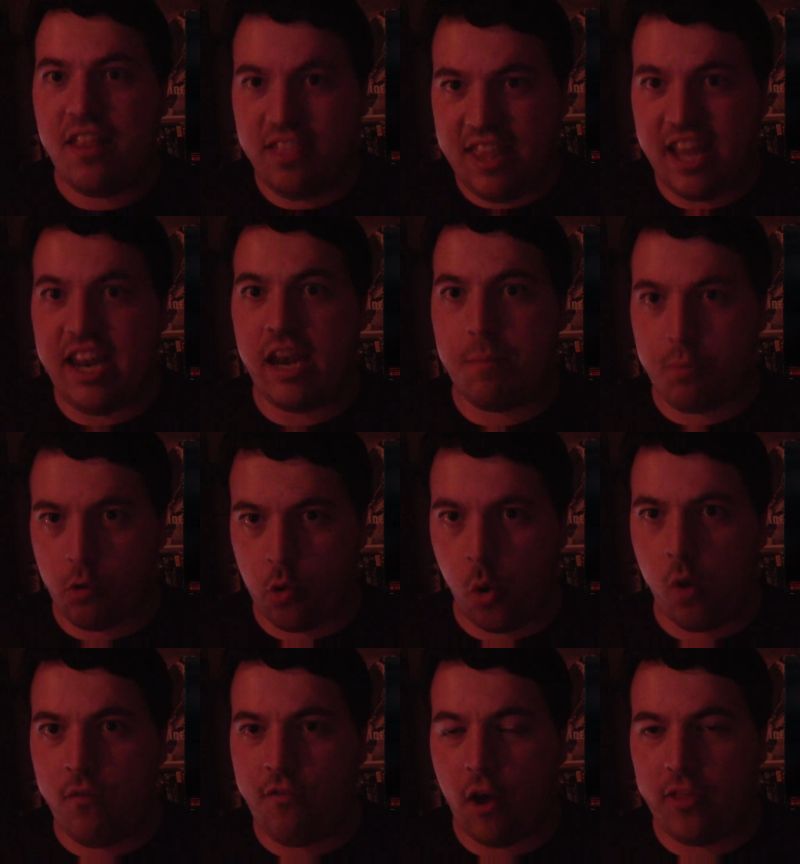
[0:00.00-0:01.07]
did
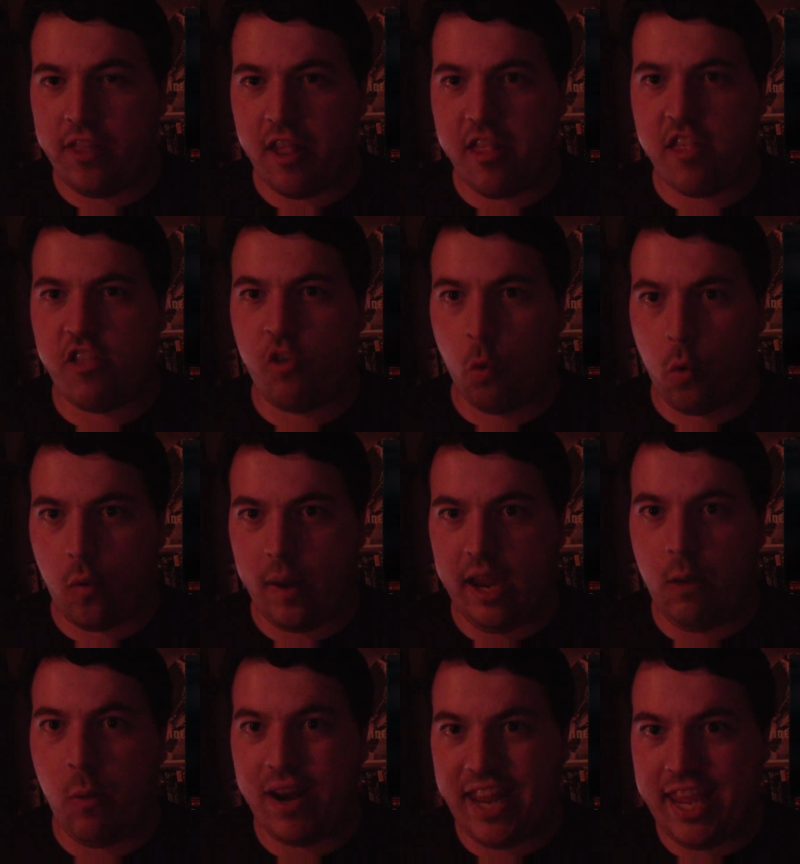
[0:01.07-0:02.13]
improve on this
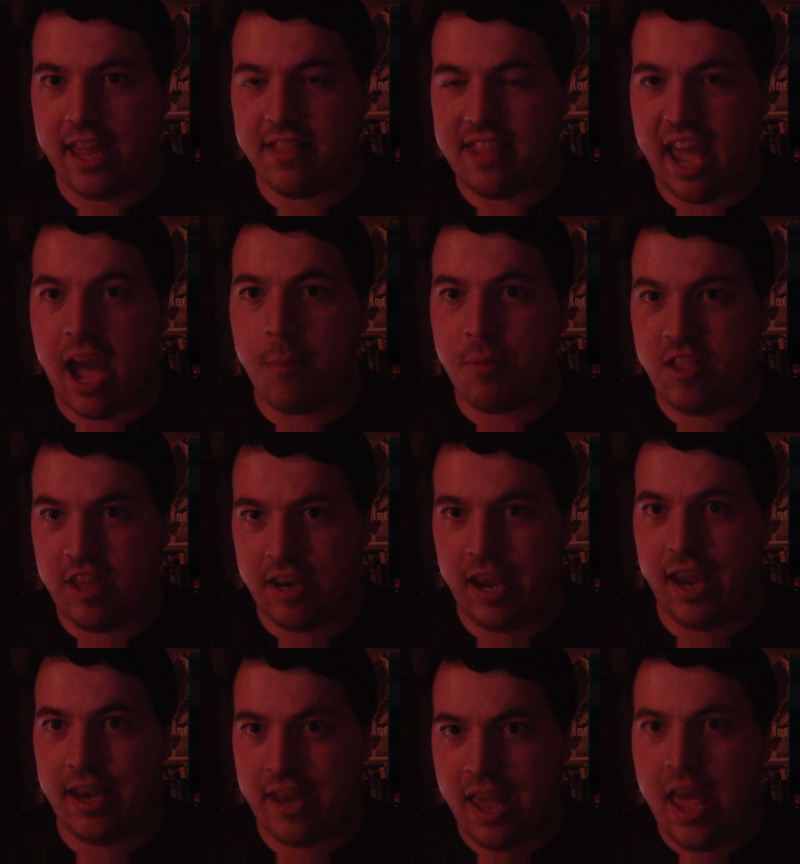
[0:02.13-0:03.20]
story when he adapted
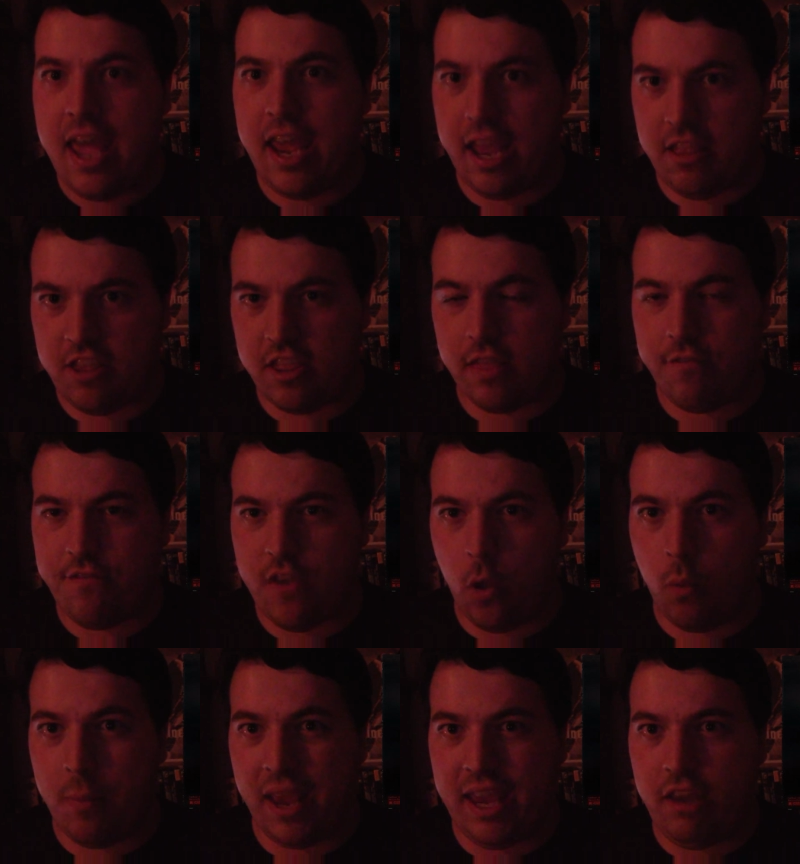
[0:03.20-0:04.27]
it into the
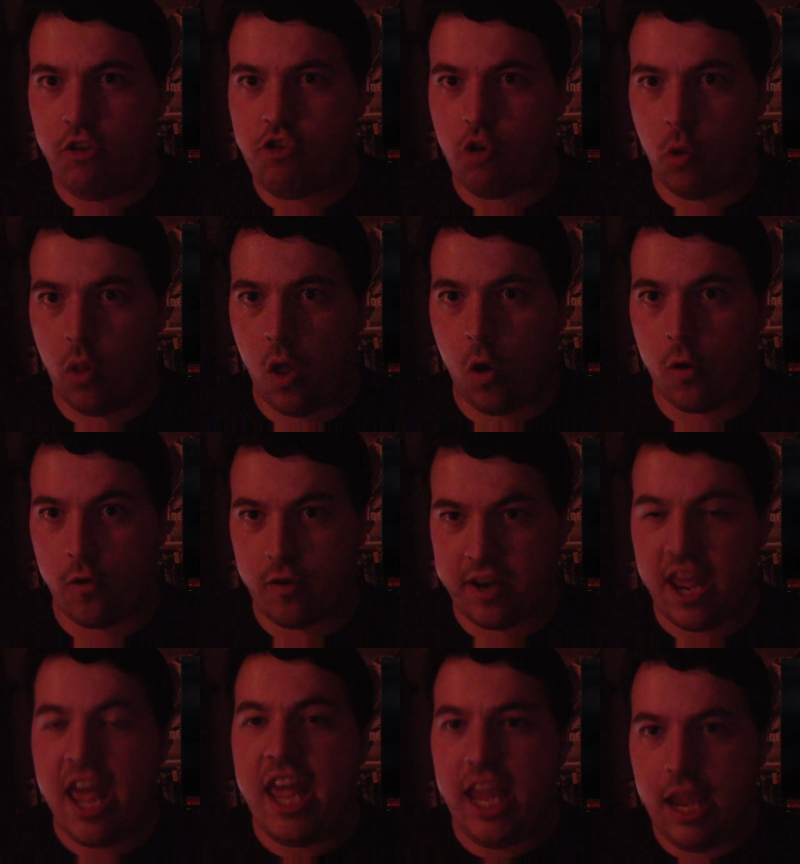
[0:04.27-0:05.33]
film Angel Heart,
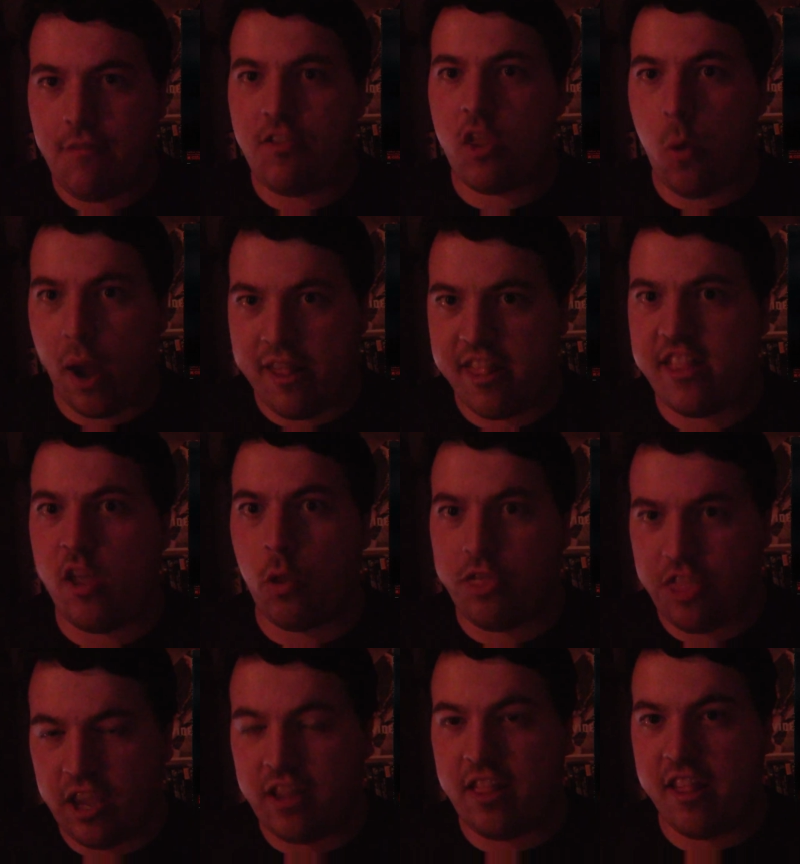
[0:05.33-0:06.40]
even though I still
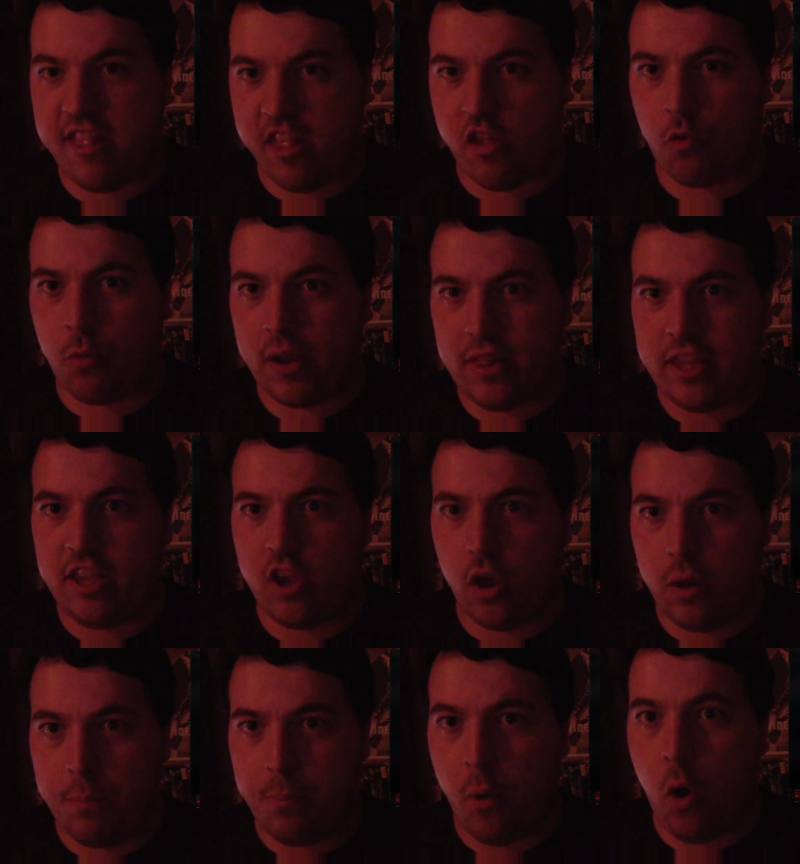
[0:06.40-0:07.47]
think this is a really
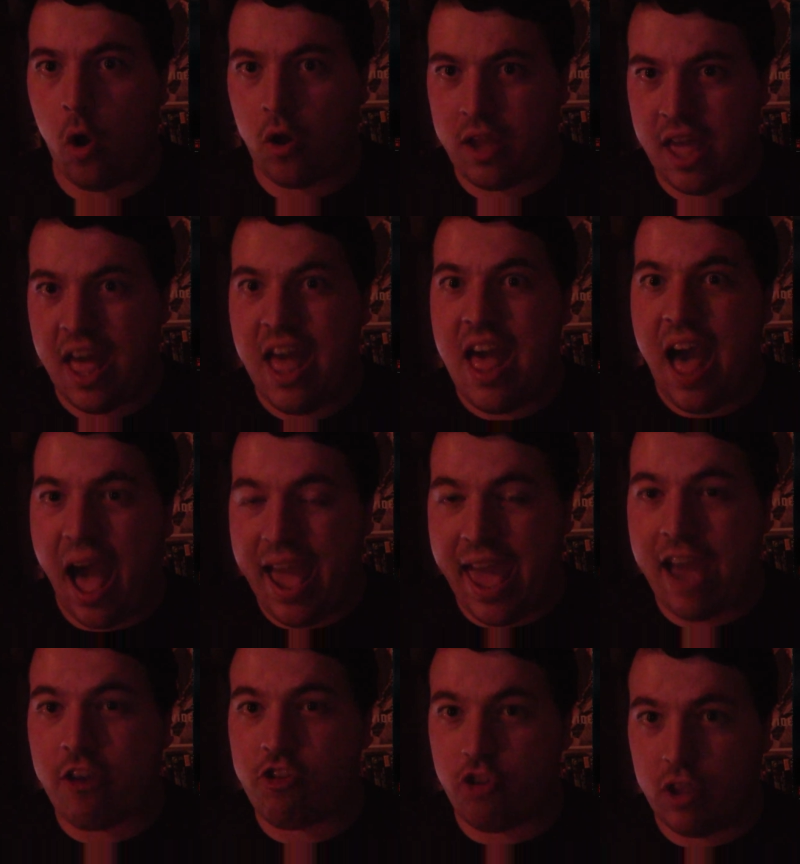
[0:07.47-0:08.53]
good book. I
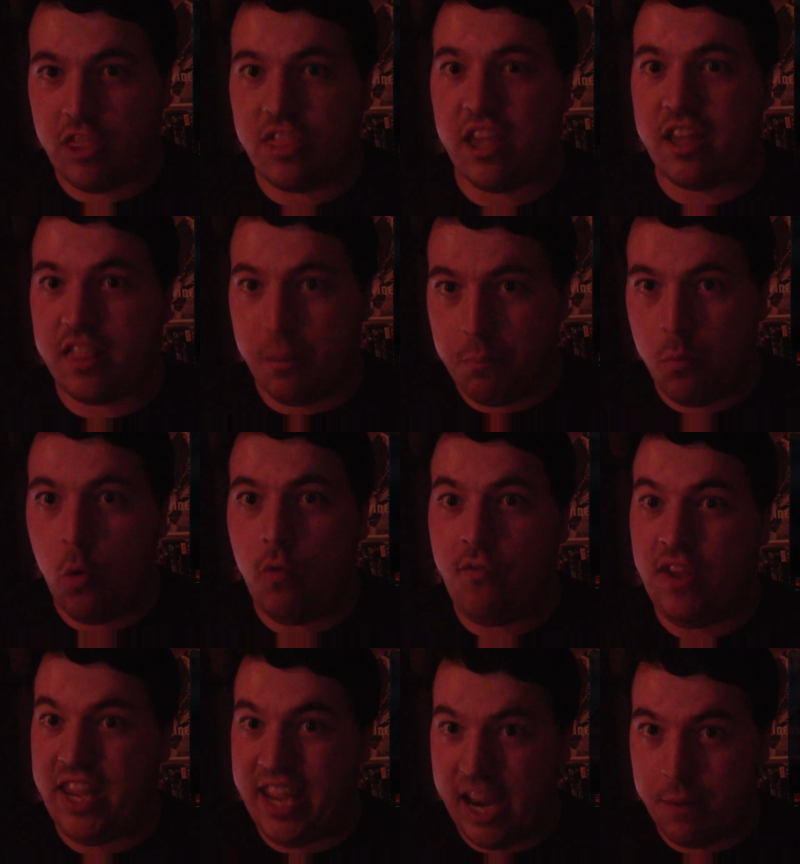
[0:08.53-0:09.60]
actually think the
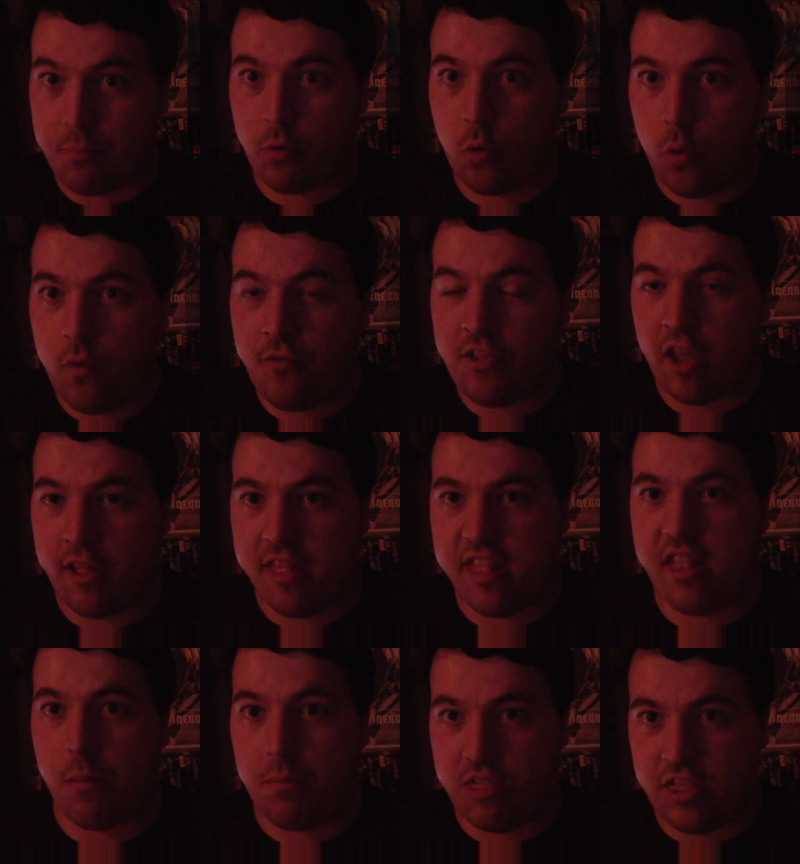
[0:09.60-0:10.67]
movie improved on
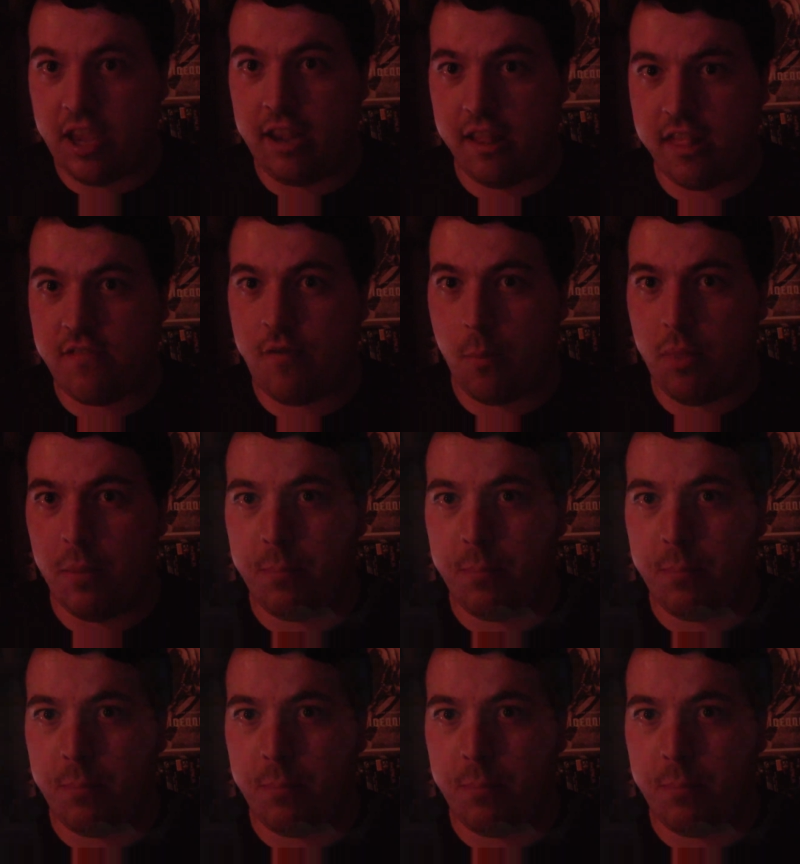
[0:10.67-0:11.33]
some things from the